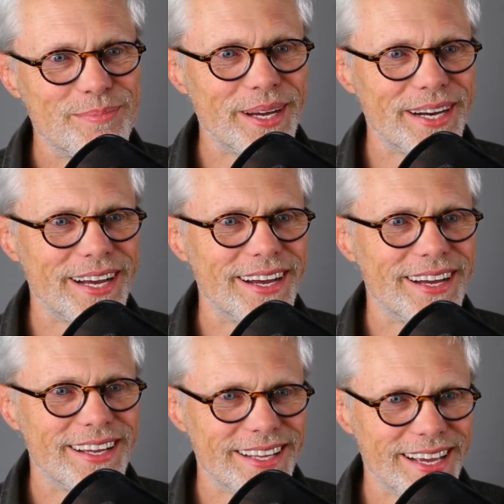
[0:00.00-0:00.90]
but uh,
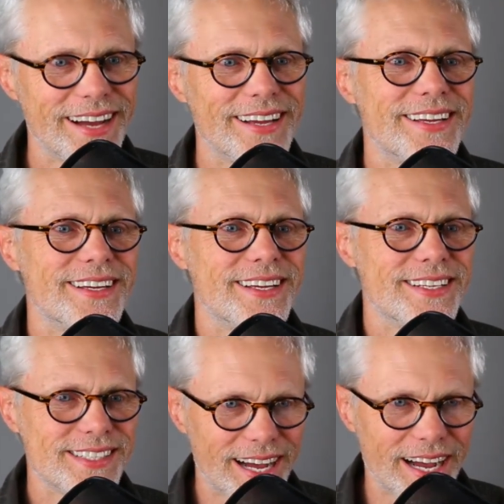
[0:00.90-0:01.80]
yeah,
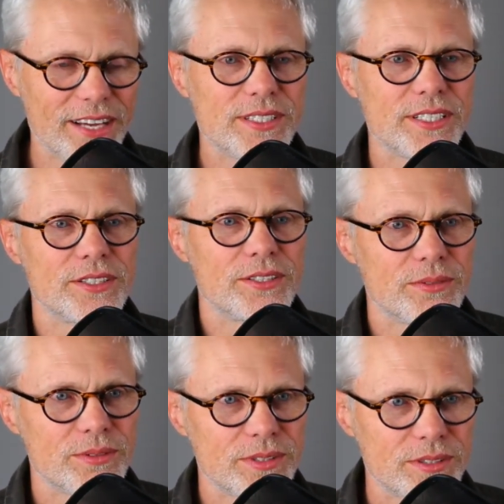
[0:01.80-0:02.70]
he's a guy who took
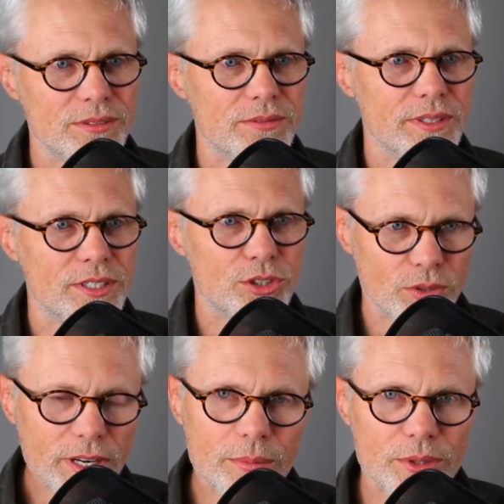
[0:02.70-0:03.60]

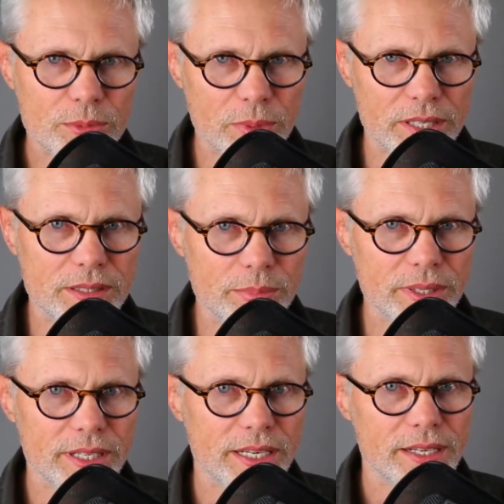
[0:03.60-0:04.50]
extreme
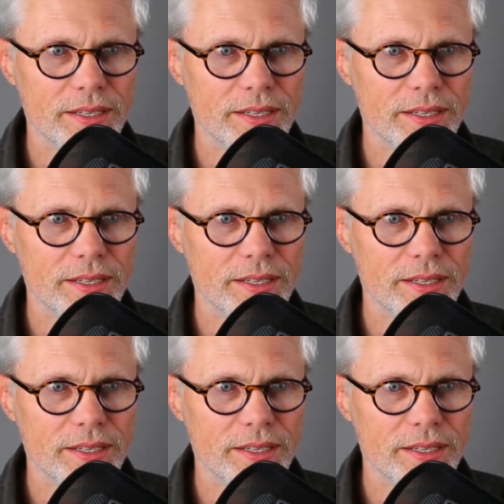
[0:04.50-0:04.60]
responsibility